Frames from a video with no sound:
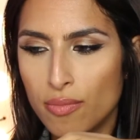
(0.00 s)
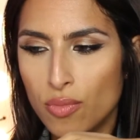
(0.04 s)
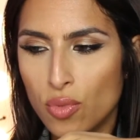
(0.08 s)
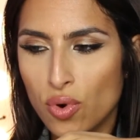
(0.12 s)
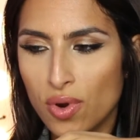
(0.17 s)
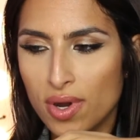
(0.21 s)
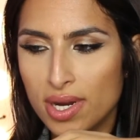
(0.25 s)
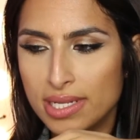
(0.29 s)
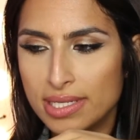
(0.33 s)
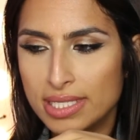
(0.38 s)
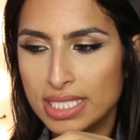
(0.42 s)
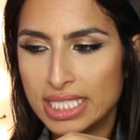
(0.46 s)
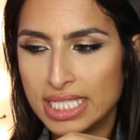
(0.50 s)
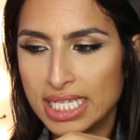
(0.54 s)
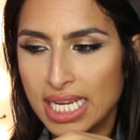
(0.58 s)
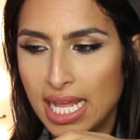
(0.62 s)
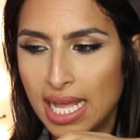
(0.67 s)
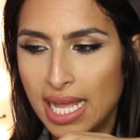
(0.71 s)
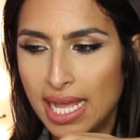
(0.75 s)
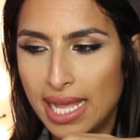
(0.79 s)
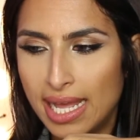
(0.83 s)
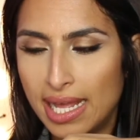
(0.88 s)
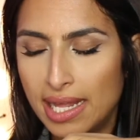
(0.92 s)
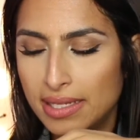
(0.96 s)
more
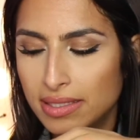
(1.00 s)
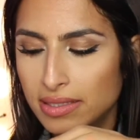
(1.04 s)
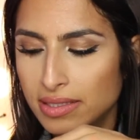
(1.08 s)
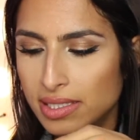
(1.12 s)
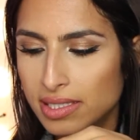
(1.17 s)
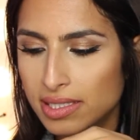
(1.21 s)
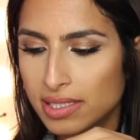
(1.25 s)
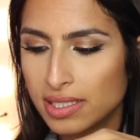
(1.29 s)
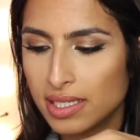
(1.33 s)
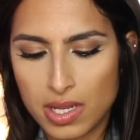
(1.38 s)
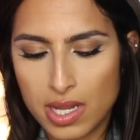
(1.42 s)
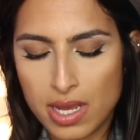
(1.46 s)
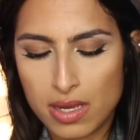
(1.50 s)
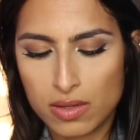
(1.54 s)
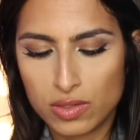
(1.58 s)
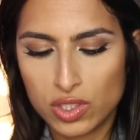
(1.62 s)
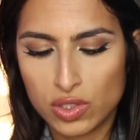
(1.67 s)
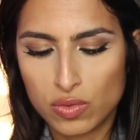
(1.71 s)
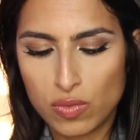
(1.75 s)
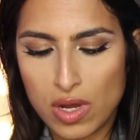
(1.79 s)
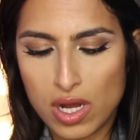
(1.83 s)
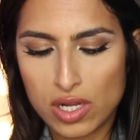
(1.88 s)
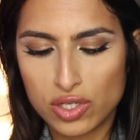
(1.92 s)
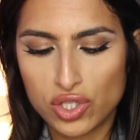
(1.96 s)
intense. Now
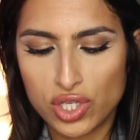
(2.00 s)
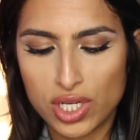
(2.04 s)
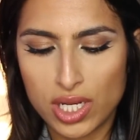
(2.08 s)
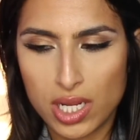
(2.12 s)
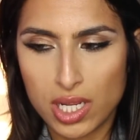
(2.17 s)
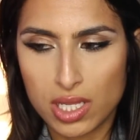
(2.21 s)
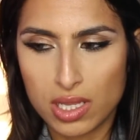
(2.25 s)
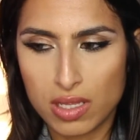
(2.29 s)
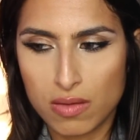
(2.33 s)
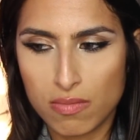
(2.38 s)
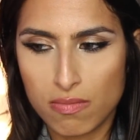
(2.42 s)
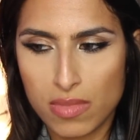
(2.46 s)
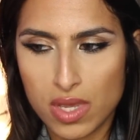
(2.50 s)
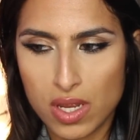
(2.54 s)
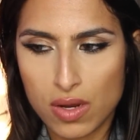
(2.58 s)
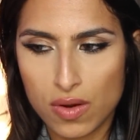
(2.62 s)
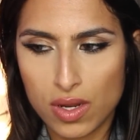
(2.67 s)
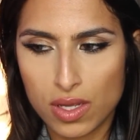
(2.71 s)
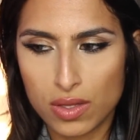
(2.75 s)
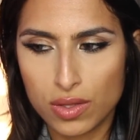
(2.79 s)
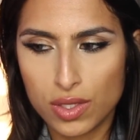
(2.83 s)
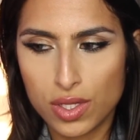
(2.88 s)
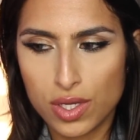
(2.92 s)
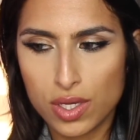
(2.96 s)
swatching the
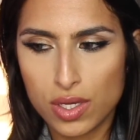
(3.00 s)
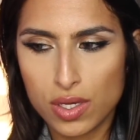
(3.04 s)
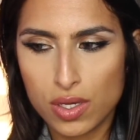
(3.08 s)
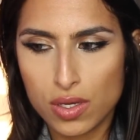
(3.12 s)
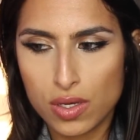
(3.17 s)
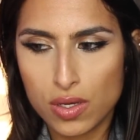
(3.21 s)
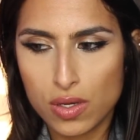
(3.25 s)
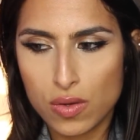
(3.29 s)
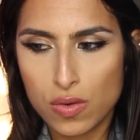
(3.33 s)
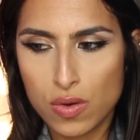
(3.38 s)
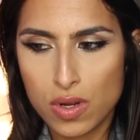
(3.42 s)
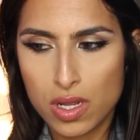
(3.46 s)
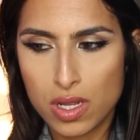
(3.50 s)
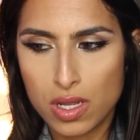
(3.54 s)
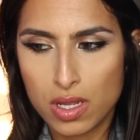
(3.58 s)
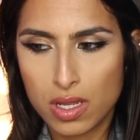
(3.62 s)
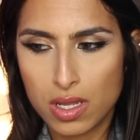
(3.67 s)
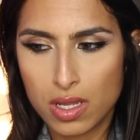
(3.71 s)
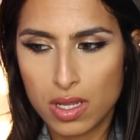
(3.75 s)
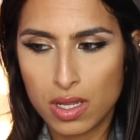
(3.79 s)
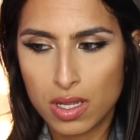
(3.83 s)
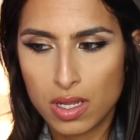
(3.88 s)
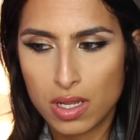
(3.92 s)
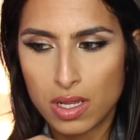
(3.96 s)
Mary Lou.
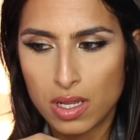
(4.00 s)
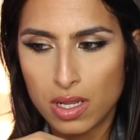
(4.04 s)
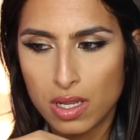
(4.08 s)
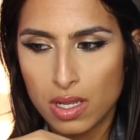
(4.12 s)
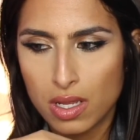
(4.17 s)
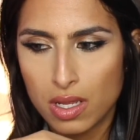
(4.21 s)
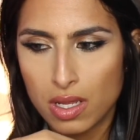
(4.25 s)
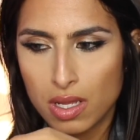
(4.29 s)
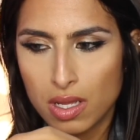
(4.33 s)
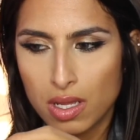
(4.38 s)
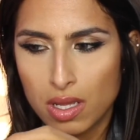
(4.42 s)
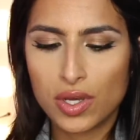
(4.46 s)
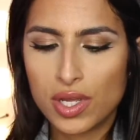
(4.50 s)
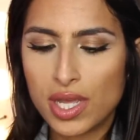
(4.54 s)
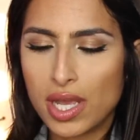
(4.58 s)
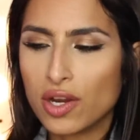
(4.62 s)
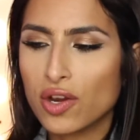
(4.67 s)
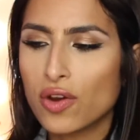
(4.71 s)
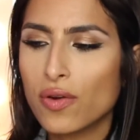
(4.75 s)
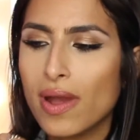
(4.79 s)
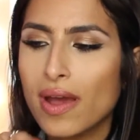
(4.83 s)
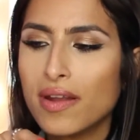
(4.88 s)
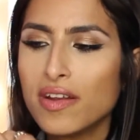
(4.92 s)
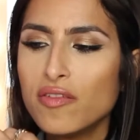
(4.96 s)
Oh yeah,
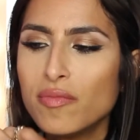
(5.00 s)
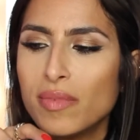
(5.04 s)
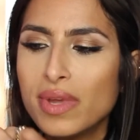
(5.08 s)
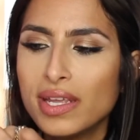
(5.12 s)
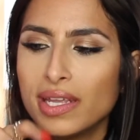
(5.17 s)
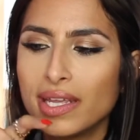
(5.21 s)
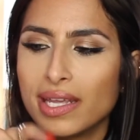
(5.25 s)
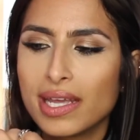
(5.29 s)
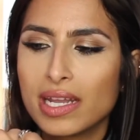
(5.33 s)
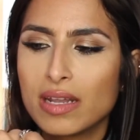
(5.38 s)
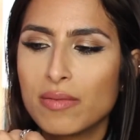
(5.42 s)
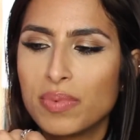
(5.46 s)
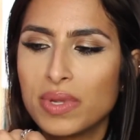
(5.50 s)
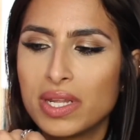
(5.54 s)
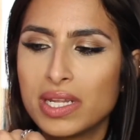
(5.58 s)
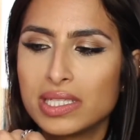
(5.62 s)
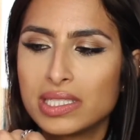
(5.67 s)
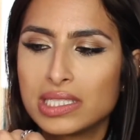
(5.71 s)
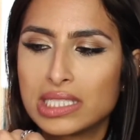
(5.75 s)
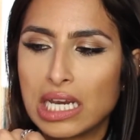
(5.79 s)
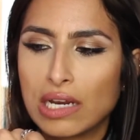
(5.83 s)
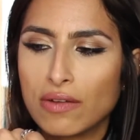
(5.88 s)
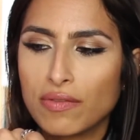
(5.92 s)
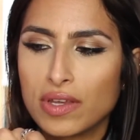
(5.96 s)
Crown of My Canopy
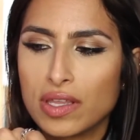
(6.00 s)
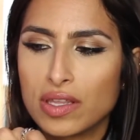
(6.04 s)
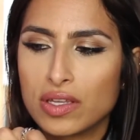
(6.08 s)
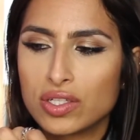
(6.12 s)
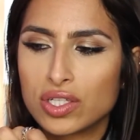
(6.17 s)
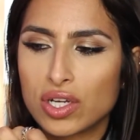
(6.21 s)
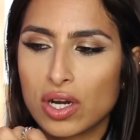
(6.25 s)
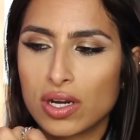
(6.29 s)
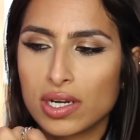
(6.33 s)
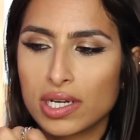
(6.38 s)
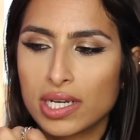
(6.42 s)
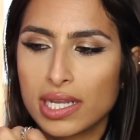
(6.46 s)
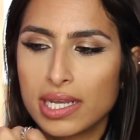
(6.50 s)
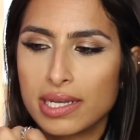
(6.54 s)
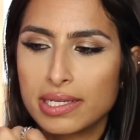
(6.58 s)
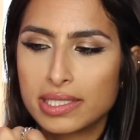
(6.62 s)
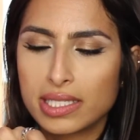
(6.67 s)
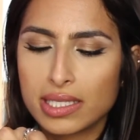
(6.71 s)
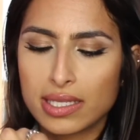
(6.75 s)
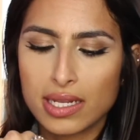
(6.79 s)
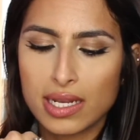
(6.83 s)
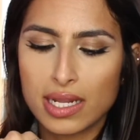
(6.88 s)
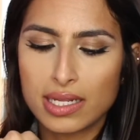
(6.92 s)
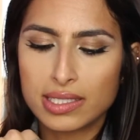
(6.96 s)
is definitely the darkest,
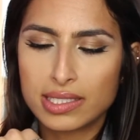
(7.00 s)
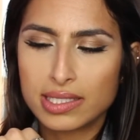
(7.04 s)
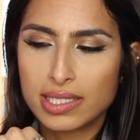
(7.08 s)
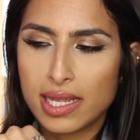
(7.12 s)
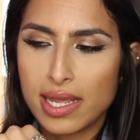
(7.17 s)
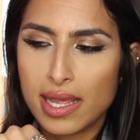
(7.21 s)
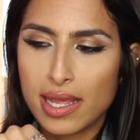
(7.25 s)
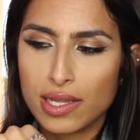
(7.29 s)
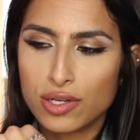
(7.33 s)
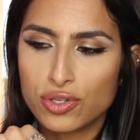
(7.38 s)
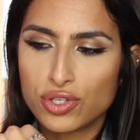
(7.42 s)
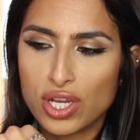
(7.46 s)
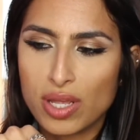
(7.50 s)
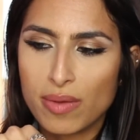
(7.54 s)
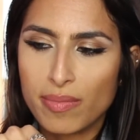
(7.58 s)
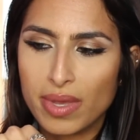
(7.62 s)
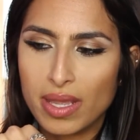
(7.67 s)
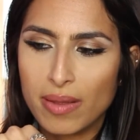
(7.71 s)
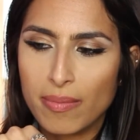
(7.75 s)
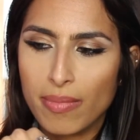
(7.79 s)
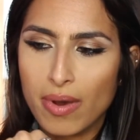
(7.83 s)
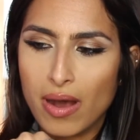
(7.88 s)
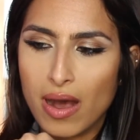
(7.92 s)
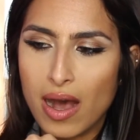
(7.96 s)
and then I'd say
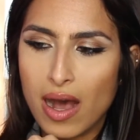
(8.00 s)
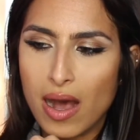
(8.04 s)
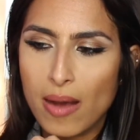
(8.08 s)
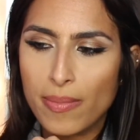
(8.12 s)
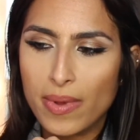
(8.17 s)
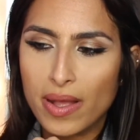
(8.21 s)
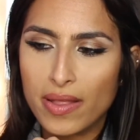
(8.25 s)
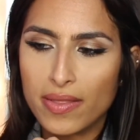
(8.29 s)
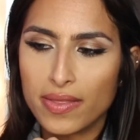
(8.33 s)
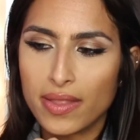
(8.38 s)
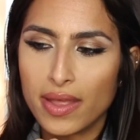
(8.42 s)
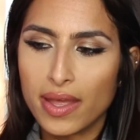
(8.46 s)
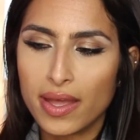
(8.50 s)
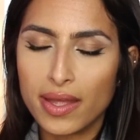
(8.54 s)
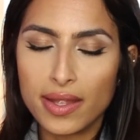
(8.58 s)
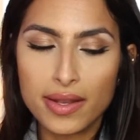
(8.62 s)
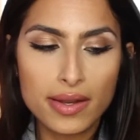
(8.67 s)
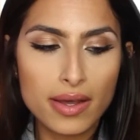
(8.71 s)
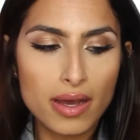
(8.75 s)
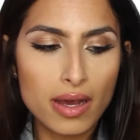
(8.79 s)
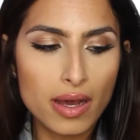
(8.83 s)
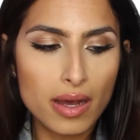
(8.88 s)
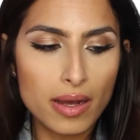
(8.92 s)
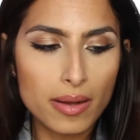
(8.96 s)
Champagne Pop, and
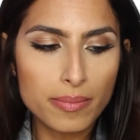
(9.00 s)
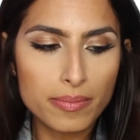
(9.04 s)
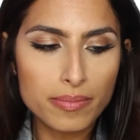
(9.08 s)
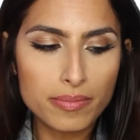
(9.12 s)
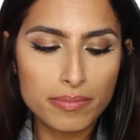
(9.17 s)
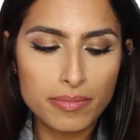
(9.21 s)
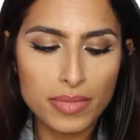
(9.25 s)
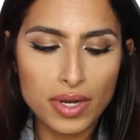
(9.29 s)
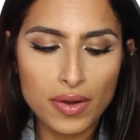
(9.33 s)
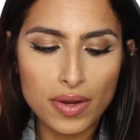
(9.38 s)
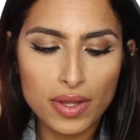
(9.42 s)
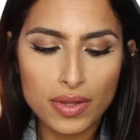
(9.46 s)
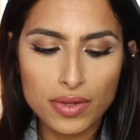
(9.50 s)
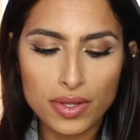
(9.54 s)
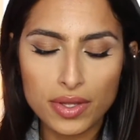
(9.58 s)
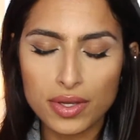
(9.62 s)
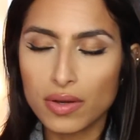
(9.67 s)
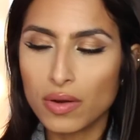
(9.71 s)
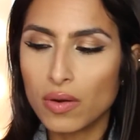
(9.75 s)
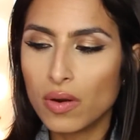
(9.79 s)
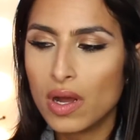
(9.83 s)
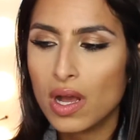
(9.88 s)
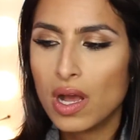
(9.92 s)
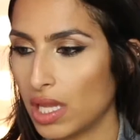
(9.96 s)
then Mary
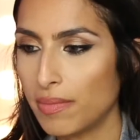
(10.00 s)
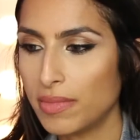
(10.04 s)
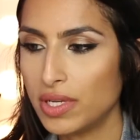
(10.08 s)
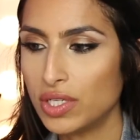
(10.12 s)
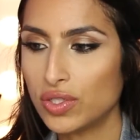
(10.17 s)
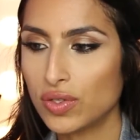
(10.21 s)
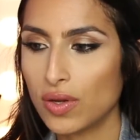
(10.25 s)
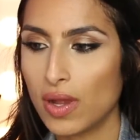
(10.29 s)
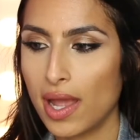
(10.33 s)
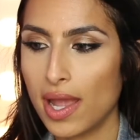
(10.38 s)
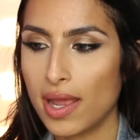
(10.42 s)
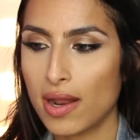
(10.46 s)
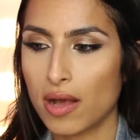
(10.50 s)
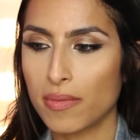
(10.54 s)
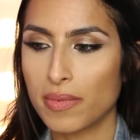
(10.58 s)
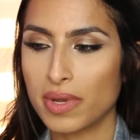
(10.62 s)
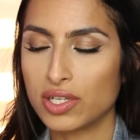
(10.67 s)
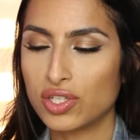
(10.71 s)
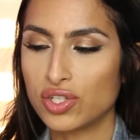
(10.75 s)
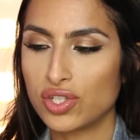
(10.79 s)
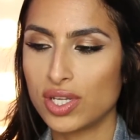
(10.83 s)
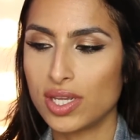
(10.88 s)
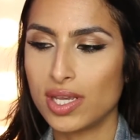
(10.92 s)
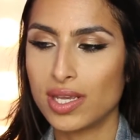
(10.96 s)
Lou. Let me try it on my
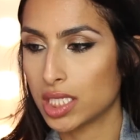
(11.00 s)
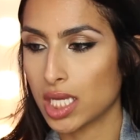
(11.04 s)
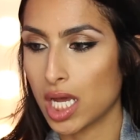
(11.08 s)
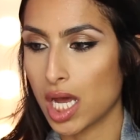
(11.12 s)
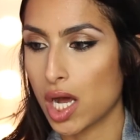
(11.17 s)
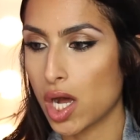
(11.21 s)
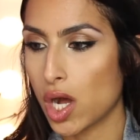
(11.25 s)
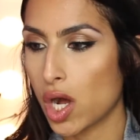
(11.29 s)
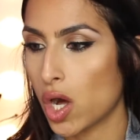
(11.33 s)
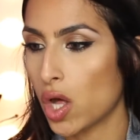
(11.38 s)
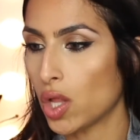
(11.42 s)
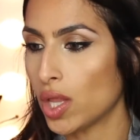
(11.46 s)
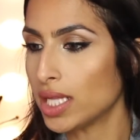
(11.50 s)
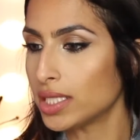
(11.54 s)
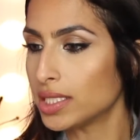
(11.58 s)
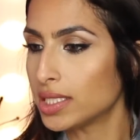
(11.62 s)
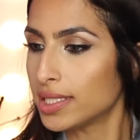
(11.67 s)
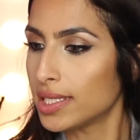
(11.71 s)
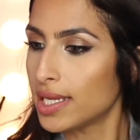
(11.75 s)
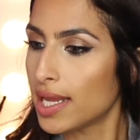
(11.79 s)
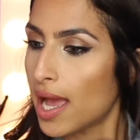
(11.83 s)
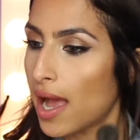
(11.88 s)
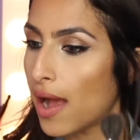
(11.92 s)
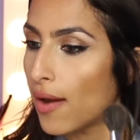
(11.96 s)
cheek, though. So let's
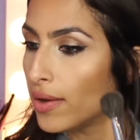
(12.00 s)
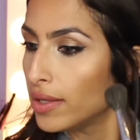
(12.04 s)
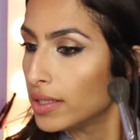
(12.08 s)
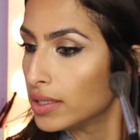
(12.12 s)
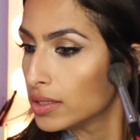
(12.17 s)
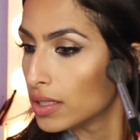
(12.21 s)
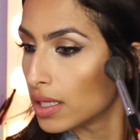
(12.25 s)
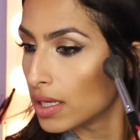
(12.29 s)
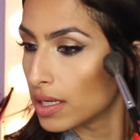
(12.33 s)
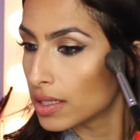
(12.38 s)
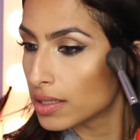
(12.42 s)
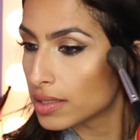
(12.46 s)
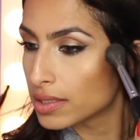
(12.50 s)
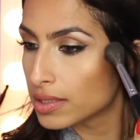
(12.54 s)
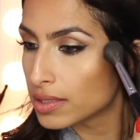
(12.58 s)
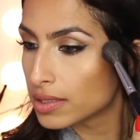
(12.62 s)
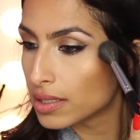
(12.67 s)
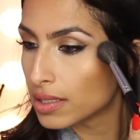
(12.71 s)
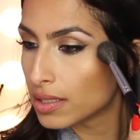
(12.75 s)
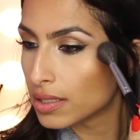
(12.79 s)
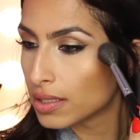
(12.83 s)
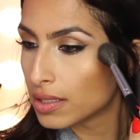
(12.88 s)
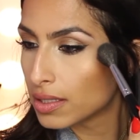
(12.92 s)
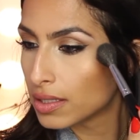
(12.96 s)
see how it
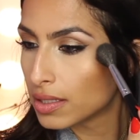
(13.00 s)
looks.